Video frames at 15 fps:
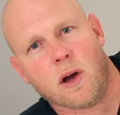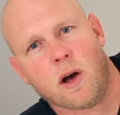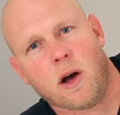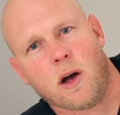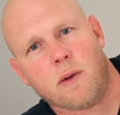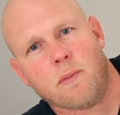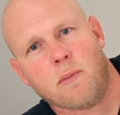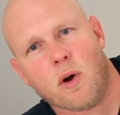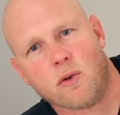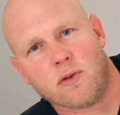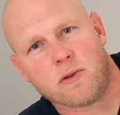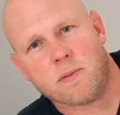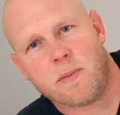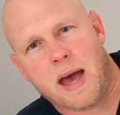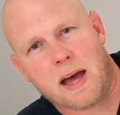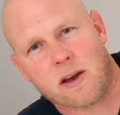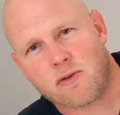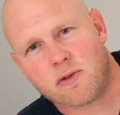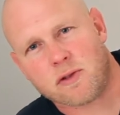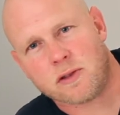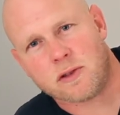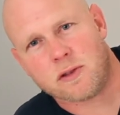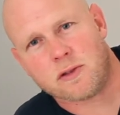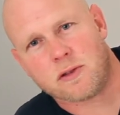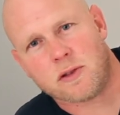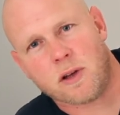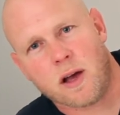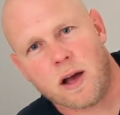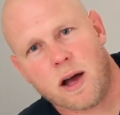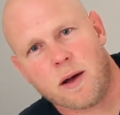on most mattresses,
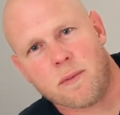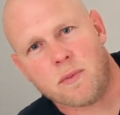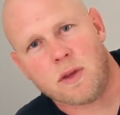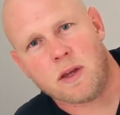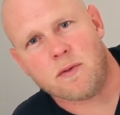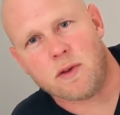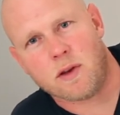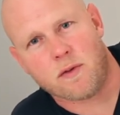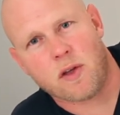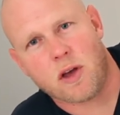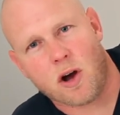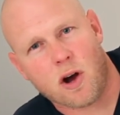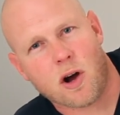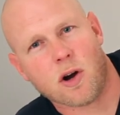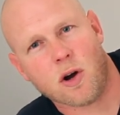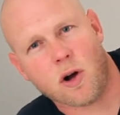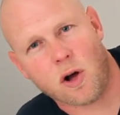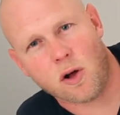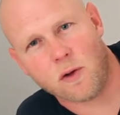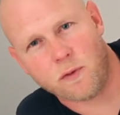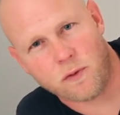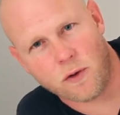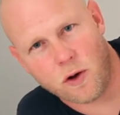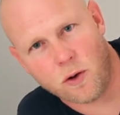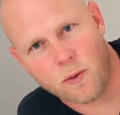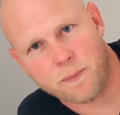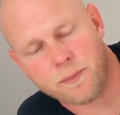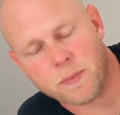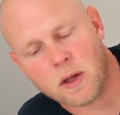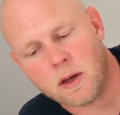even if they are all
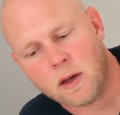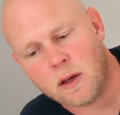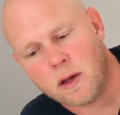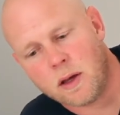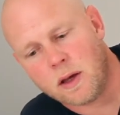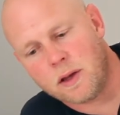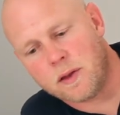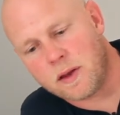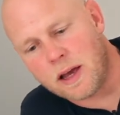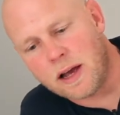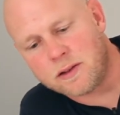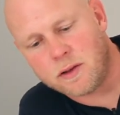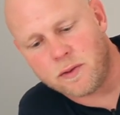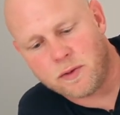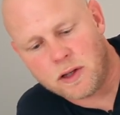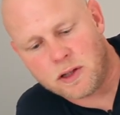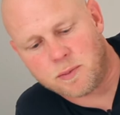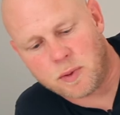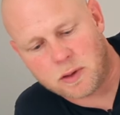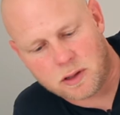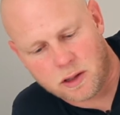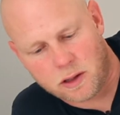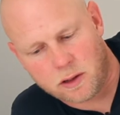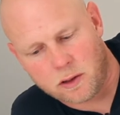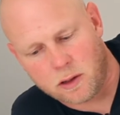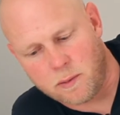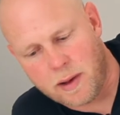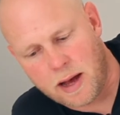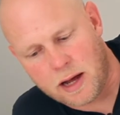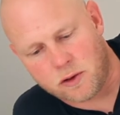foam. In the case of this
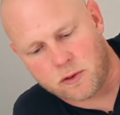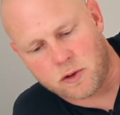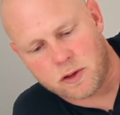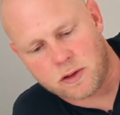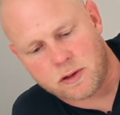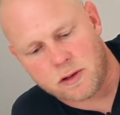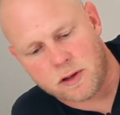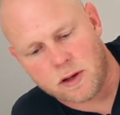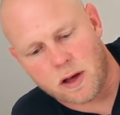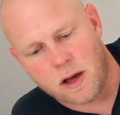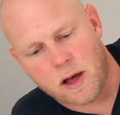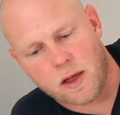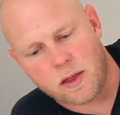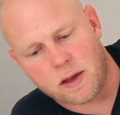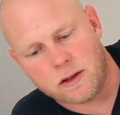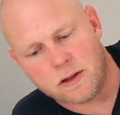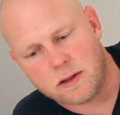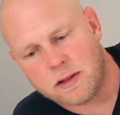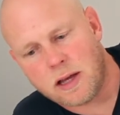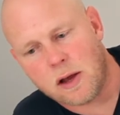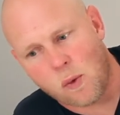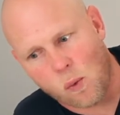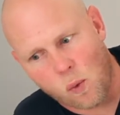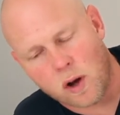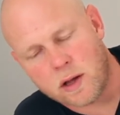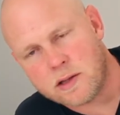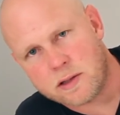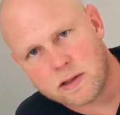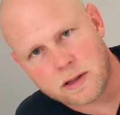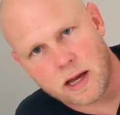particular mattress, they did take
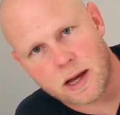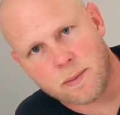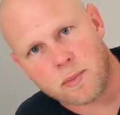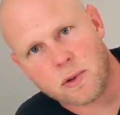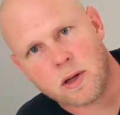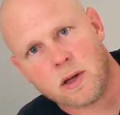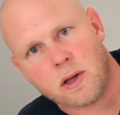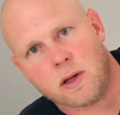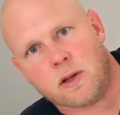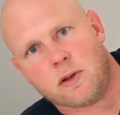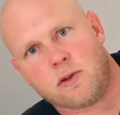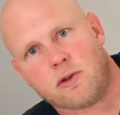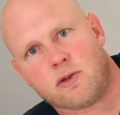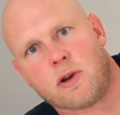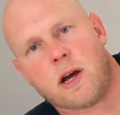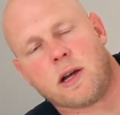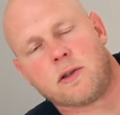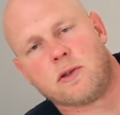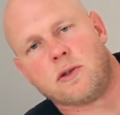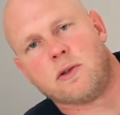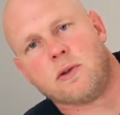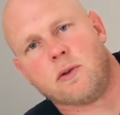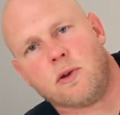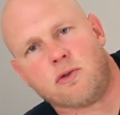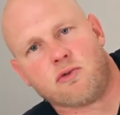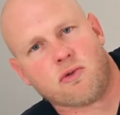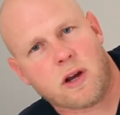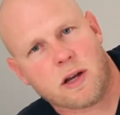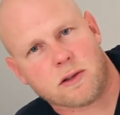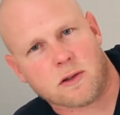one step to try to
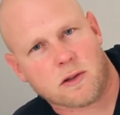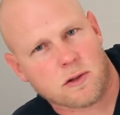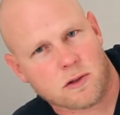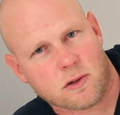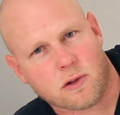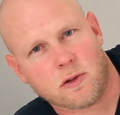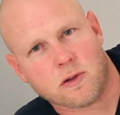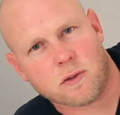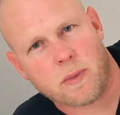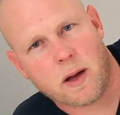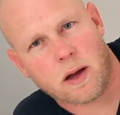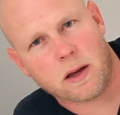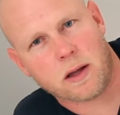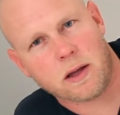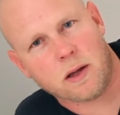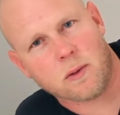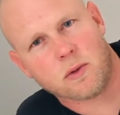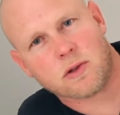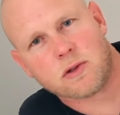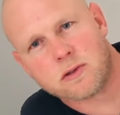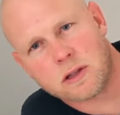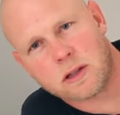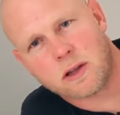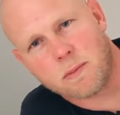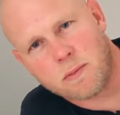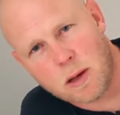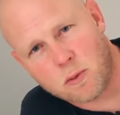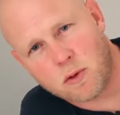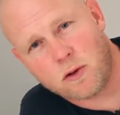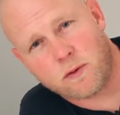address concerns about heat, which is that the
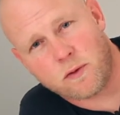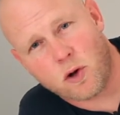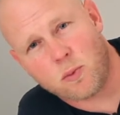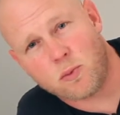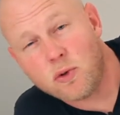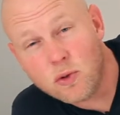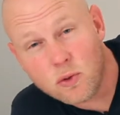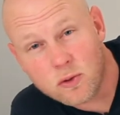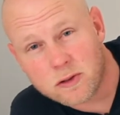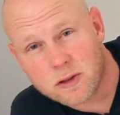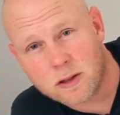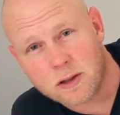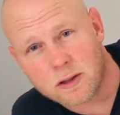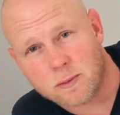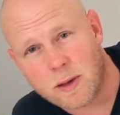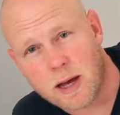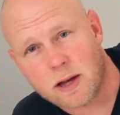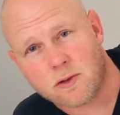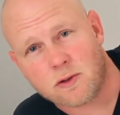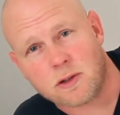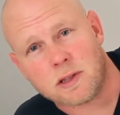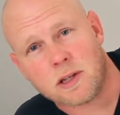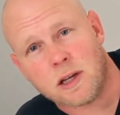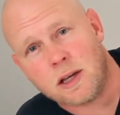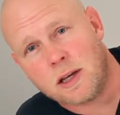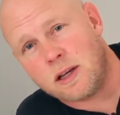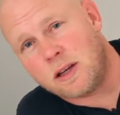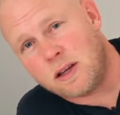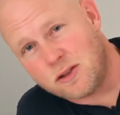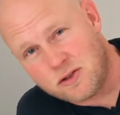memory foam used in this mattress
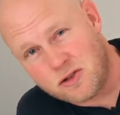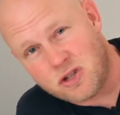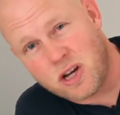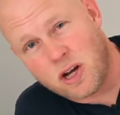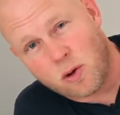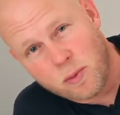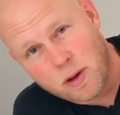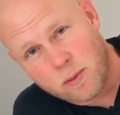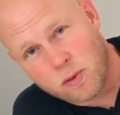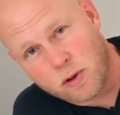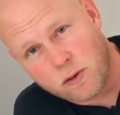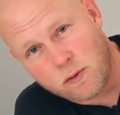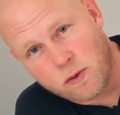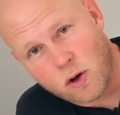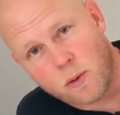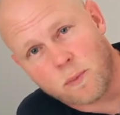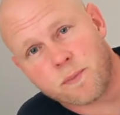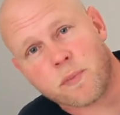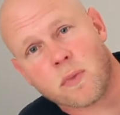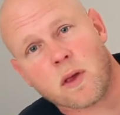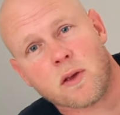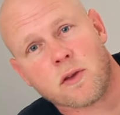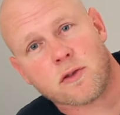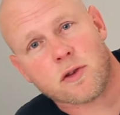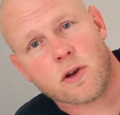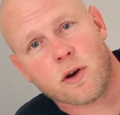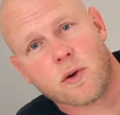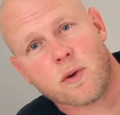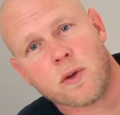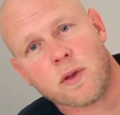is gel memory foam.
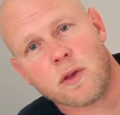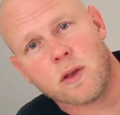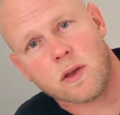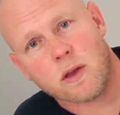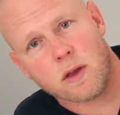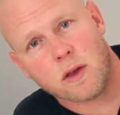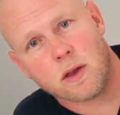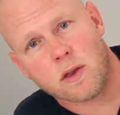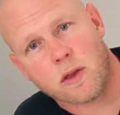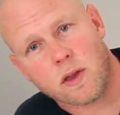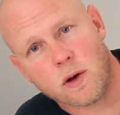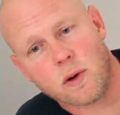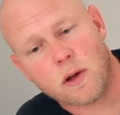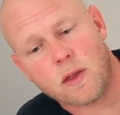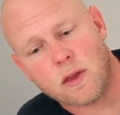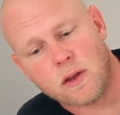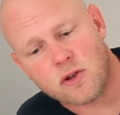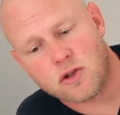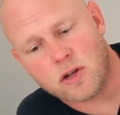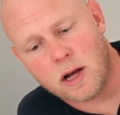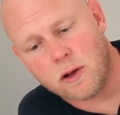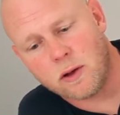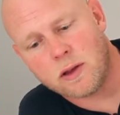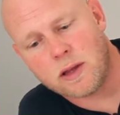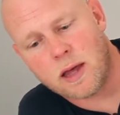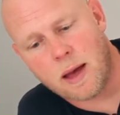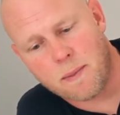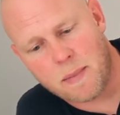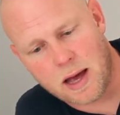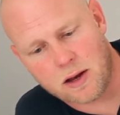So in theory, the gel in
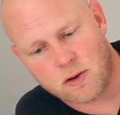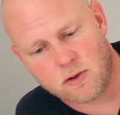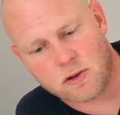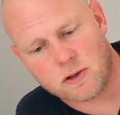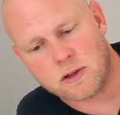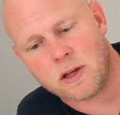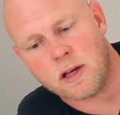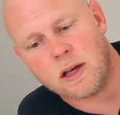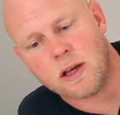that mattress